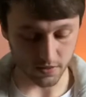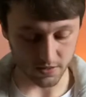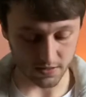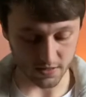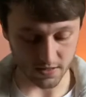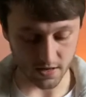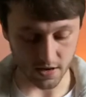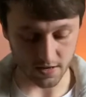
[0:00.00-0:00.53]
to
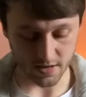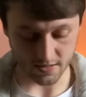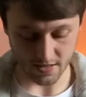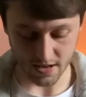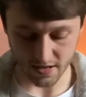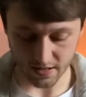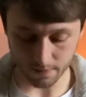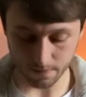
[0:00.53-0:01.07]
start as
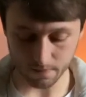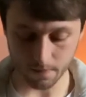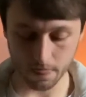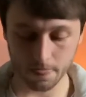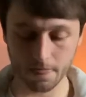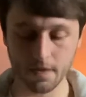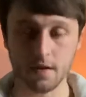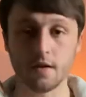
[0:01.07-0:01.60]
any.
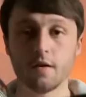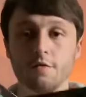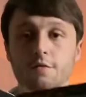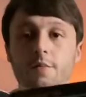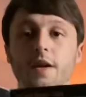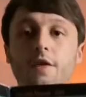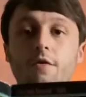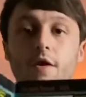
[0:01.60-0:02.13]

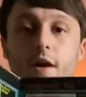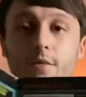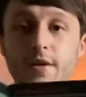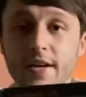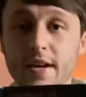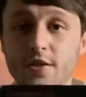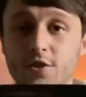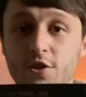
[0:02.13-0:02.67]
From here on out,
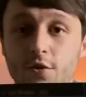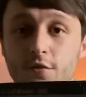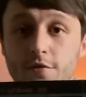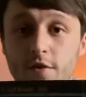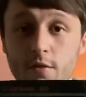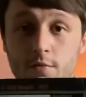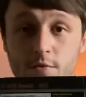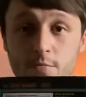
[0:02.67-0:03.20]
you get 2
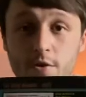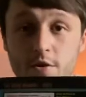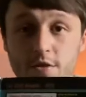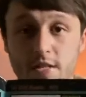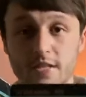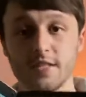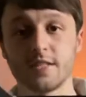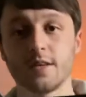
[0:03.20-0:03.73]
films per
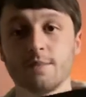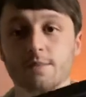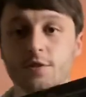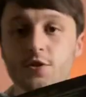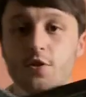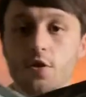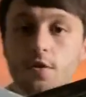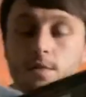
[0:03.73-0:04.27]
disc.
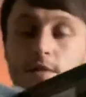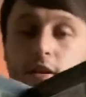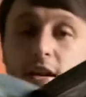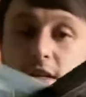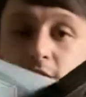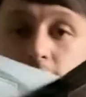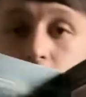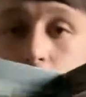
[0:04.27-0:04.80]
So the
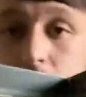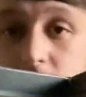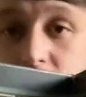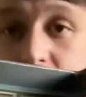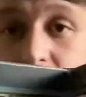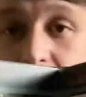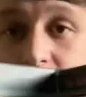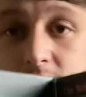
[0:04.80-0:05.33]
next film in the
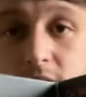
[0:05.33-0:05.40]
set,